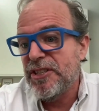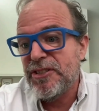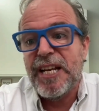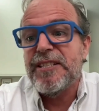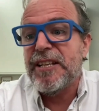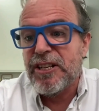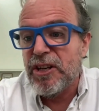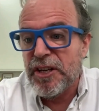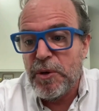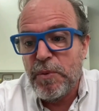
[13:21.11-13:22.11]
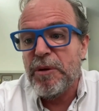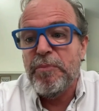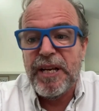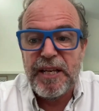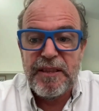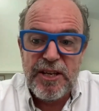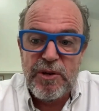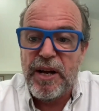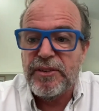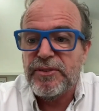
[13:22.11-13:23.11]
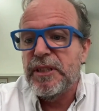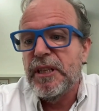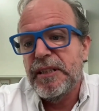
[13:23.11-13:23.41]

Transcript: sales technology without being in the US.